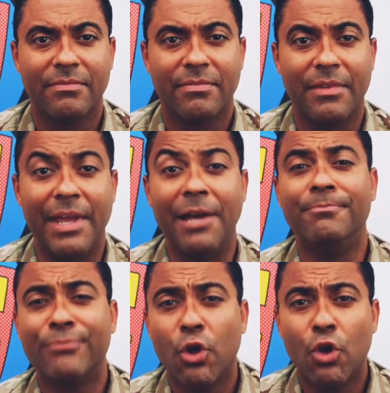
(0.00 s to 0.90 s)
Now,
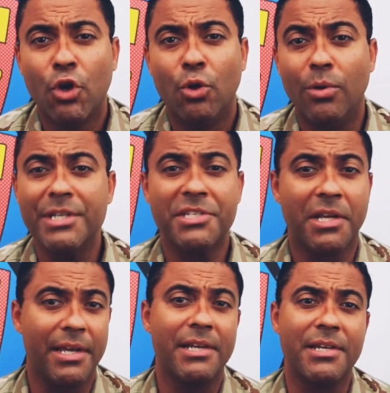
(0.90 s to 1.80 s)
what is
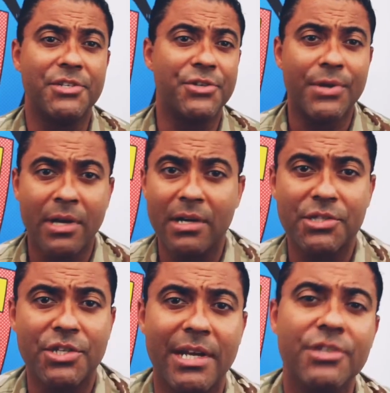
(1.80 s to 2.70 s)
clear is you can't
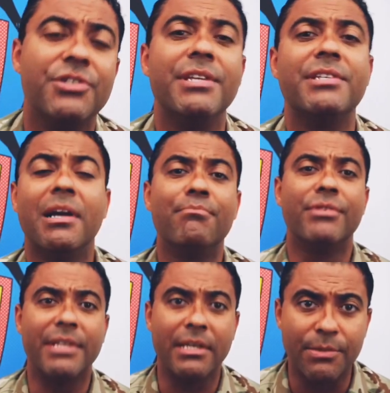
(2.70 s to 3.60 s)
change these
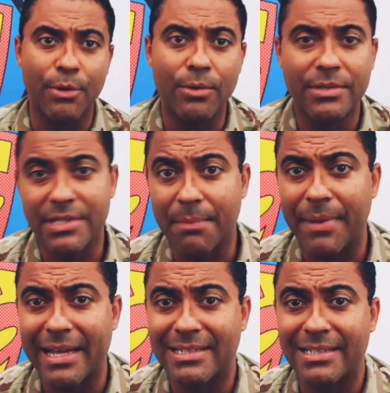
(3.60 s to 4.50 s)
unpredictable
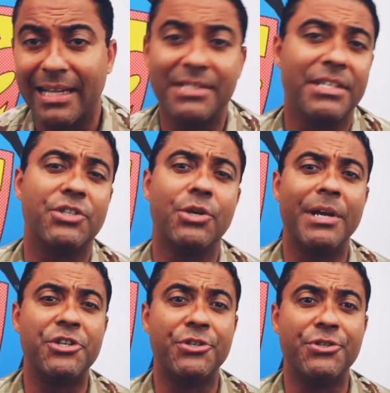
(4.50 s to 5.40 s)
setbacks and
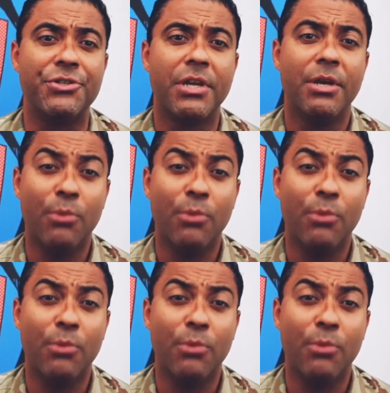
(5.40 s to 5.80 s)
situations,